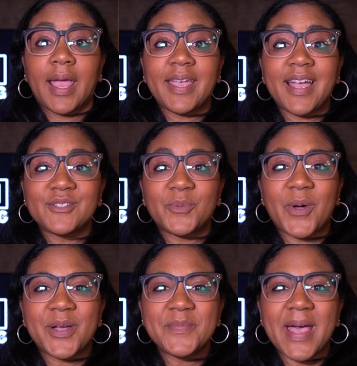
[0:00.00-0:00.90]
Hey guys,
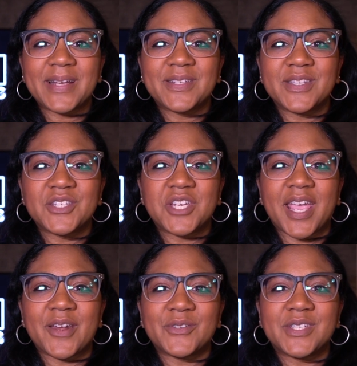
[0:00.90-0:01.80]
welcome back to the
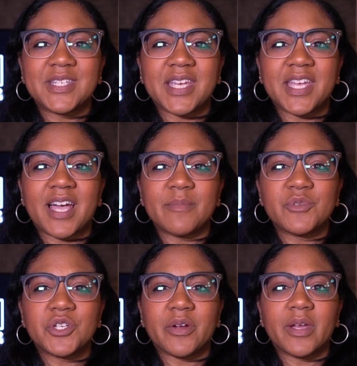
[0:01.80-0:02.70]
channel. Today I'm
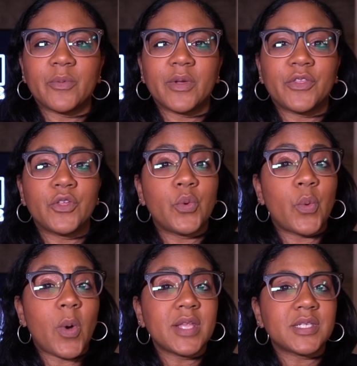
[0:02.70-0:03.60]
sharing with you
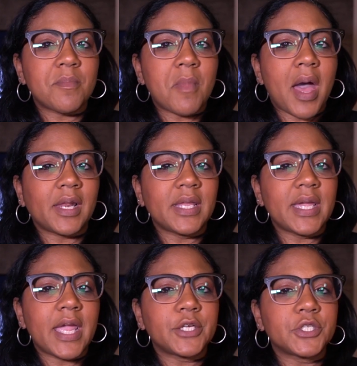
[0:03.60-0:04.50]
what
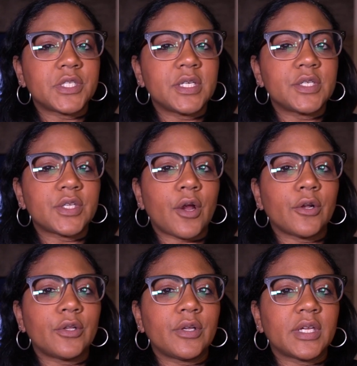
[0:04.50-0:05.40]
modeling agencies are
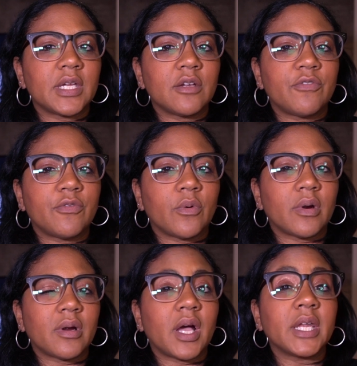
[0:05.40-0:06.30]
looking
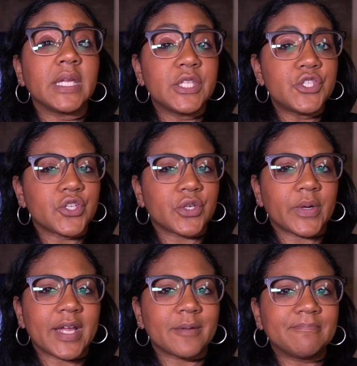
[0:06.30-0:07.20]
for on
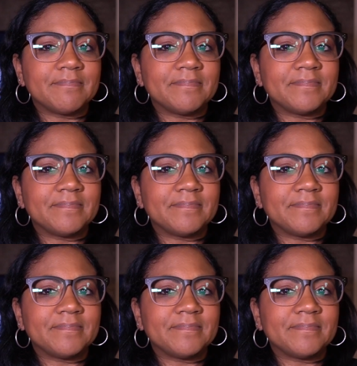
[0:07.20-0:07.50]
Instagram.